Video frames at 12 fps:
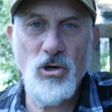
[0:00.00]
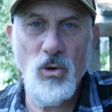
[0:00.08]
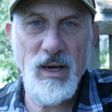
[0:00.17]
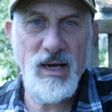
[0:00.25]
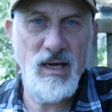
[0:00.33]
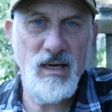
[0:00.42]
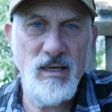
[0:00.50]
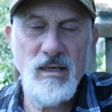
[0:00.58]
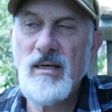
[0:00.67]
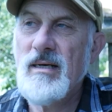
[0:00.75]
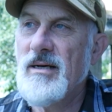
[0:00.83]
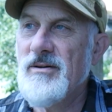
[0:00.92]
quick
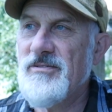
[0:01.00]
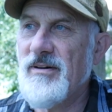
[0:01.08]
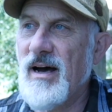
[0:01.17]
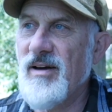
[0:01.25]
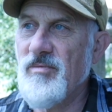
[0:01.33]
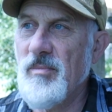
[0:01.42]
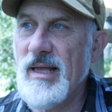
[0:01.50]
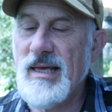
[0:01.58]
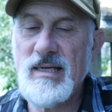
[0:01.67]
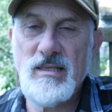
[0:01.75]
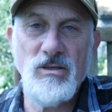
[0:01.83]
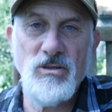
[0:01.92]

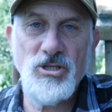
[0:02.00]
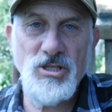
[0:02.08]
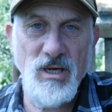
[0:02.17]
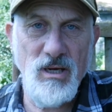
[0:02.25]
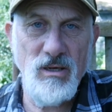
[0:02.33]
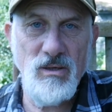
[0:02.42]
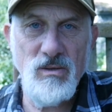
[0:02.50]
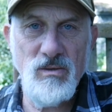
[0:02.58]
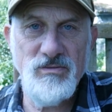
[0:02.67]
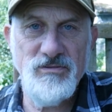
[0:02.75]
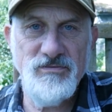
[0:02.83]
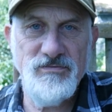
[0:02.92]
5-minute or
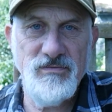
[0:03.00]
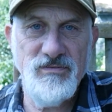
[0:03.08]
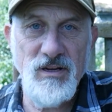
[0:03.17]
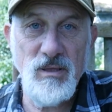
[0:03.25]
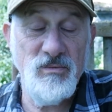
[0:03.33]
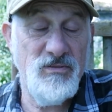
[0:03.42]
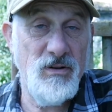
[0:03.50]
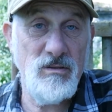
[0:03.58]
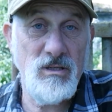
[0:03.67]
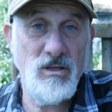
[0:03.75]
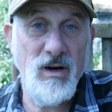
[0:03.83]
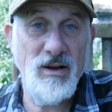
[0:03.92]
so film
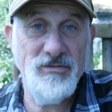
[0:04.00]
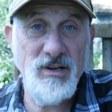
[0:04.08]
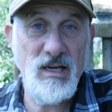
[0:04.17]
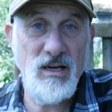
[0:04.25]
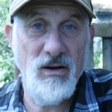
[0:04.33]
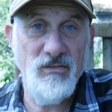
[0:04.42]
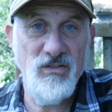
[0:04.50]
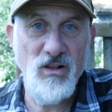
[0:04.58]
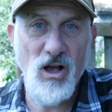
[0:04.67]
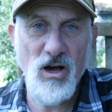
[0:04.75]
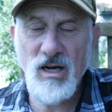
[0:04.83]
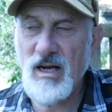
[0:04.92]
photographic
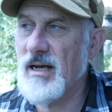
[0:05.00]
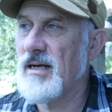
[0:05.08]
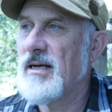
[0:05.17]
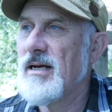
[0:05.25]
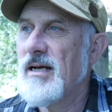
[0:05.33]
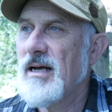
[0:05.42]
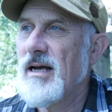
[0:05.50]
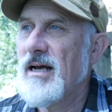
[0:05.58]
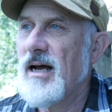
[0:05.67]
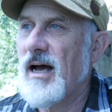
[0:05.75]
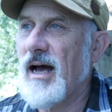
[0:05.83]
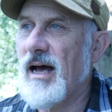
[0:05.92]
vlog,
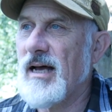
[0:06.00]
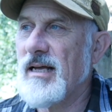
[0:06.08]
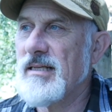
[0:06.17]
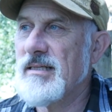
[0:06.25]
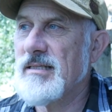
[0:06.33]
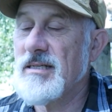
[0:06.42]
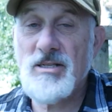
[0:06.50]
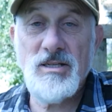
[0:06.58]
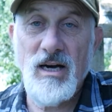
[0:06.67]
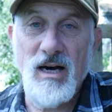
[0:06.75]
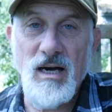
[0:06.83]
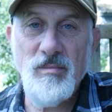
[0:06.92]
and this
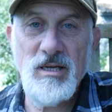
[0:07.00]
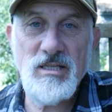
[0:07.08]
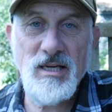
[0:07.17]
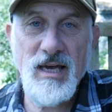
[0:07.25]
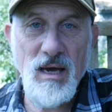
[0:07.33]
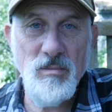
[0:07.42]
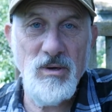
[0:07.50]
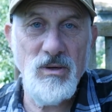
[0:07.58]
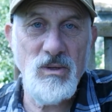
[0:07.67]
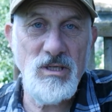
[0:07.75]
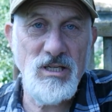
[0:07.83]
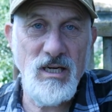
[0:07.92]
time it's a
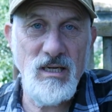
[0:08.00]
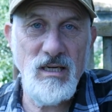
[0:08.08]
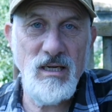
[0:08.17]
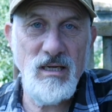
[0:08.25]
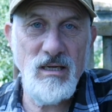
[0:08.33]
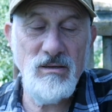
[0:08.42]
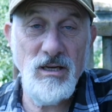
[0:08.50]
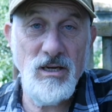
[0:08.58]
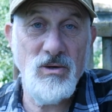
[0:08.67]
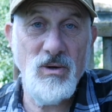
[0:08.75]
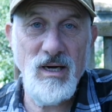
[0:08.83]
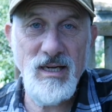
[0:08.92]
camera which I only
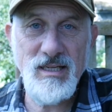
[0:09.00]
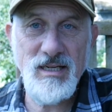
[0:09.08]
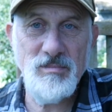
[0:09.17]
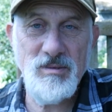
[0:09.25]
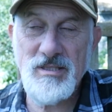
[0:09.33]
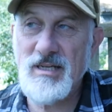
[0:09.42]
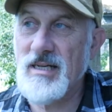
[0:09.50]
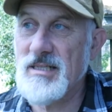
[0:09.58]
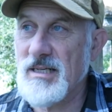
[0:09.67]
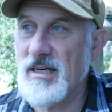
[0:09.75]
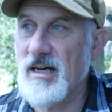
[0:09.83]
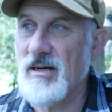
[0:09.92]
acquired a couple of
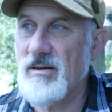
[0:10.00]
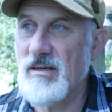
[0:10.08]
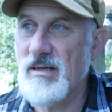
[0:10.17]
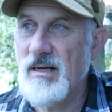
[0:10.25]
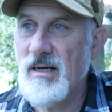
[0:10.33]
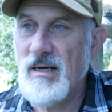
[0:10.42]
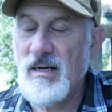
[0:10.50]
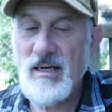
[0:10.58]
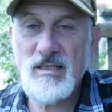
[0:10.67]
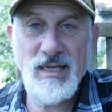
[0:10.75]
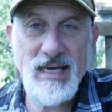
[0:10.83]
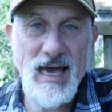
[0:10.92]
days ago.
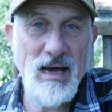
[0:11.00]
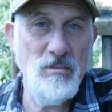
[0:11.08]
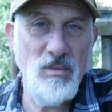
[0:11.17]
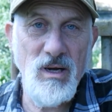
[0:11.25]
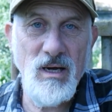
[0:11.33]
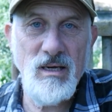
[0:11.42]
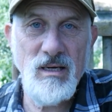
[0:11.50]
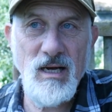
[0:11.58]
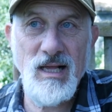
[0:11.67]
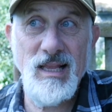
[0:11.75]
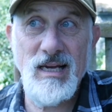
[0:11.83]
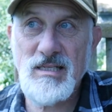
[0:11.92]
It's a
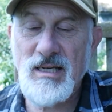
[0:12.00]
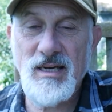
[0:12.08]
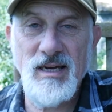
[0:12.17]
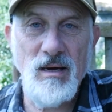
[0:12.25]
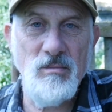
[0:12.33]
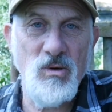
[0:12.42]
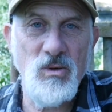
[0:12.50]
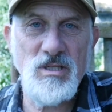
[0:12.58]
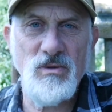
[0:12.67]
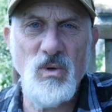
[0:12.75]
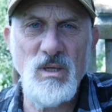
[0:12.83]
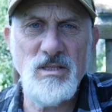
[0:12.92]
classic camera
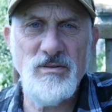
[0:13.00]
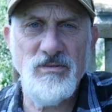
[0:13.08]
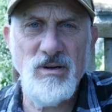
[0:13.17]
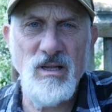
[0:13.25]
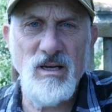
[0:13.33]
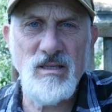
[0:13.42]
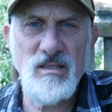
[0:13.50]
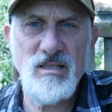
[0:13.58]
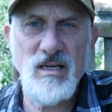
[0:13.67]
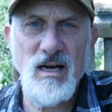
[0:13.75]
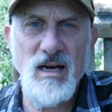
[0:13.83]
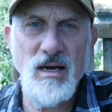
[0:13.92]
which I wanted for a long
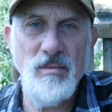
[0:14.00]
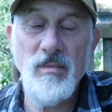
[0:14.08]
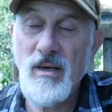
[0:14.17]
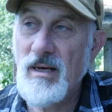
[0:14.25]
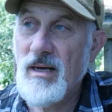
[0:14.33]
time,